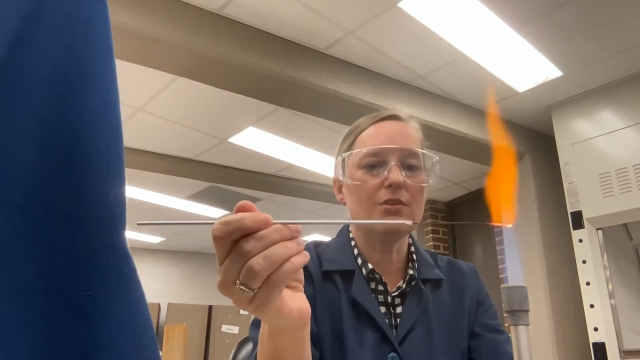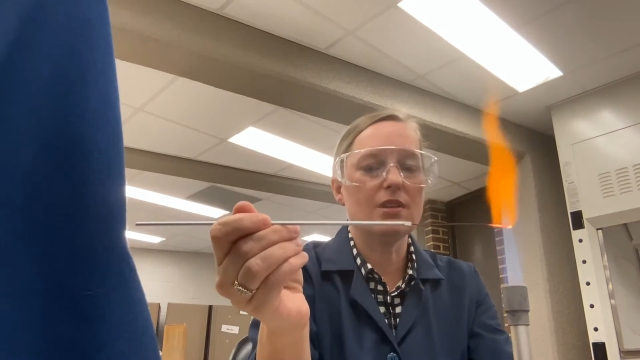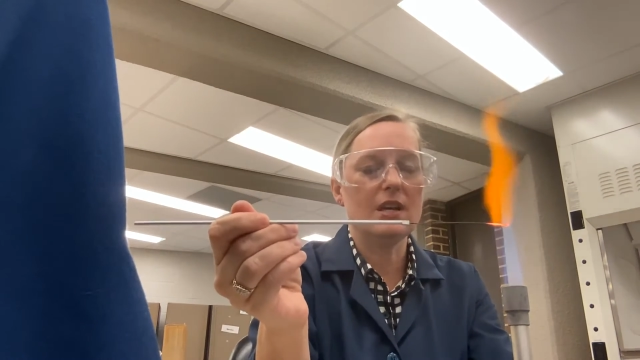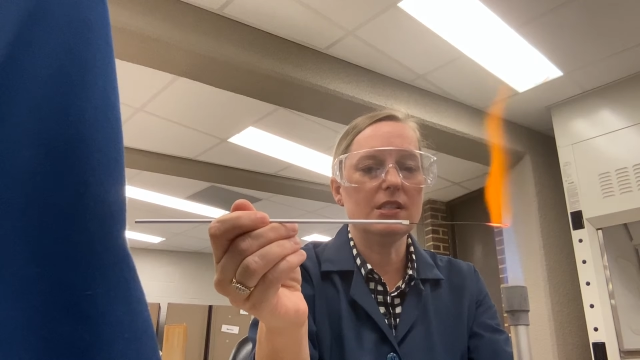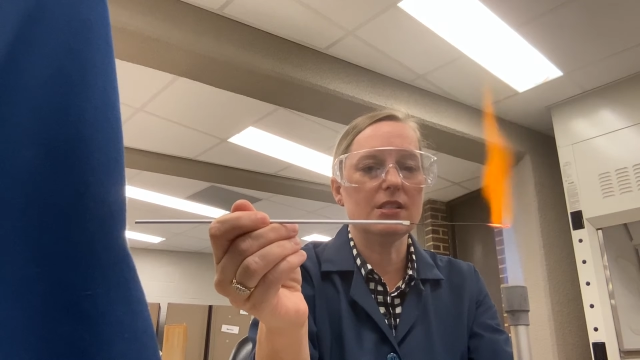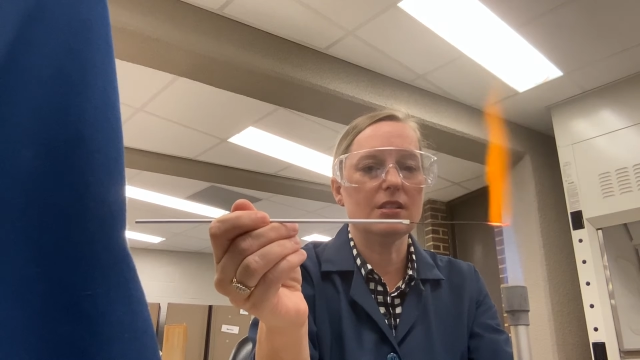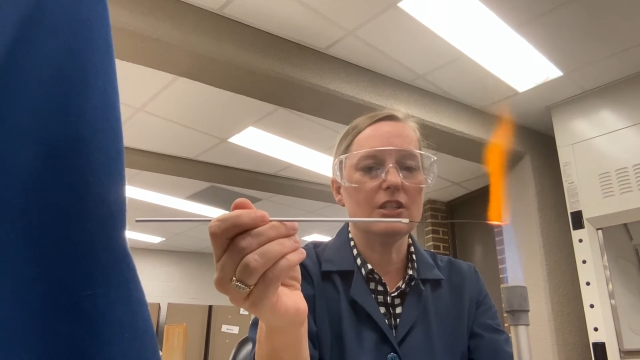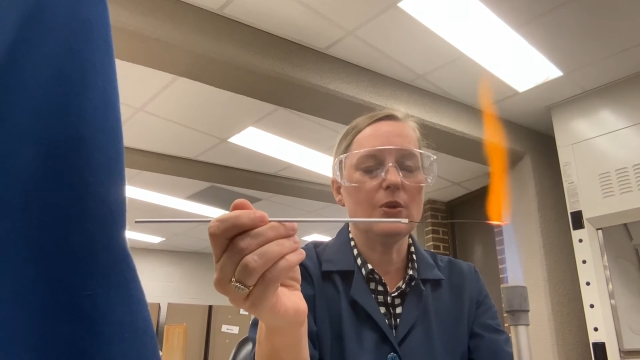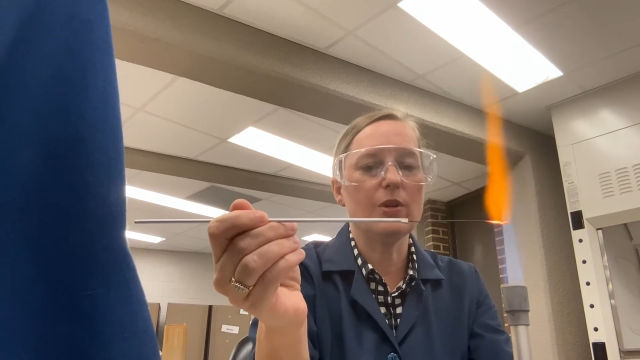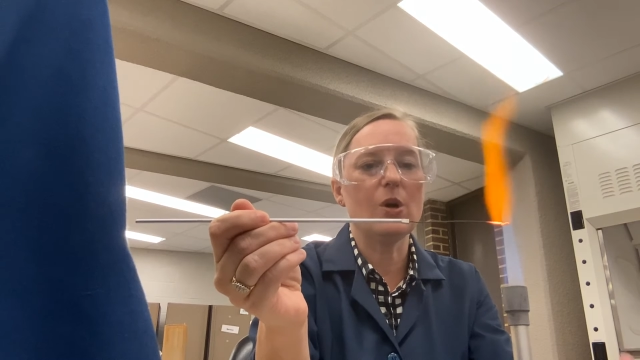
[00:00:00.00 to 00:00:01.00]
this,
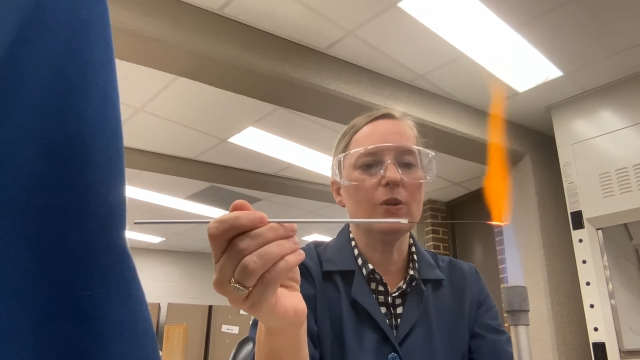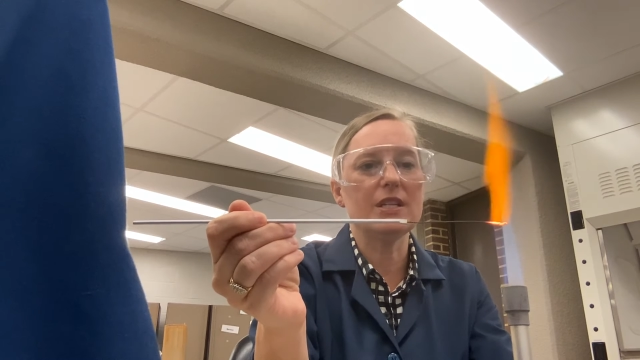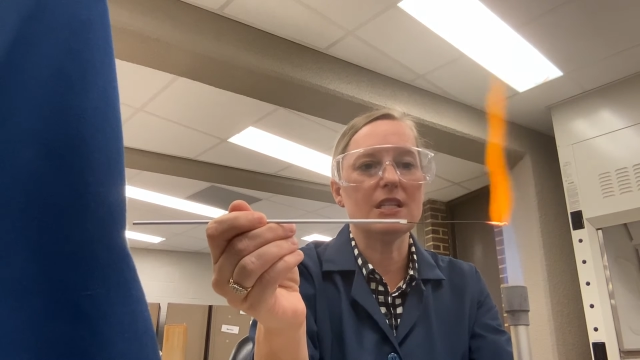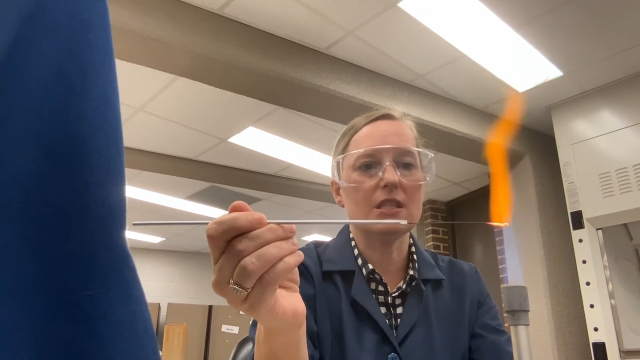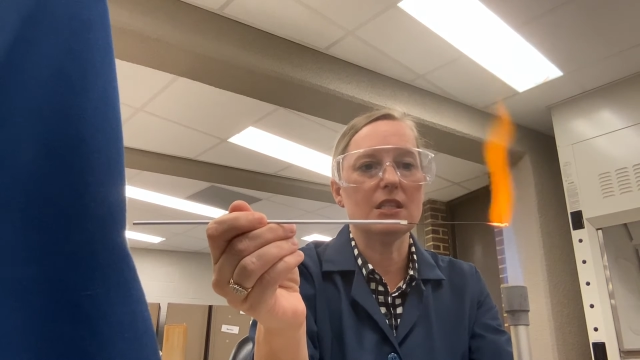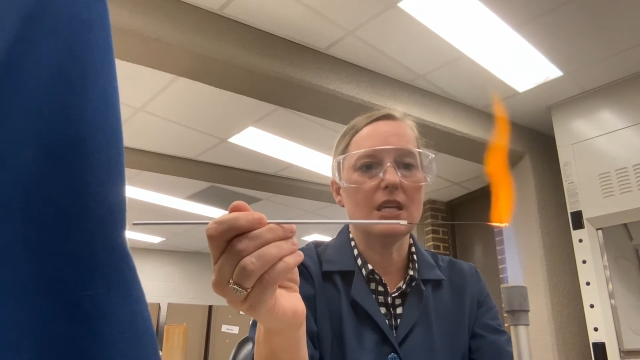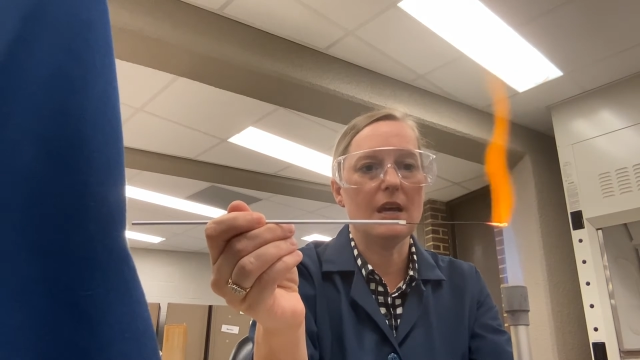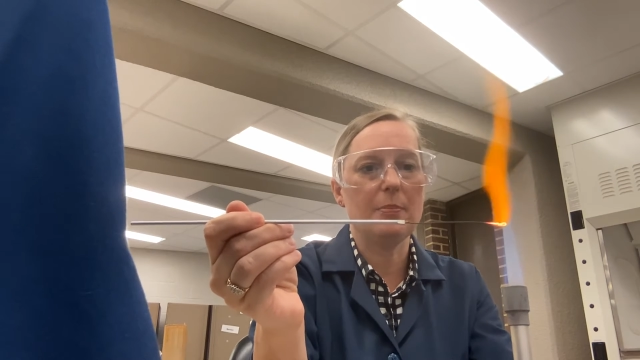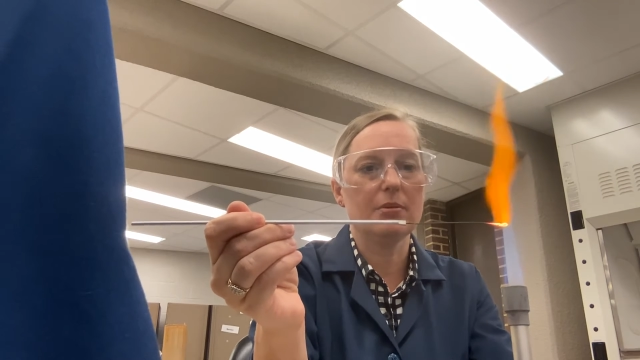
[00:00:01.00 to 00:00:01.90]
you would only get the tip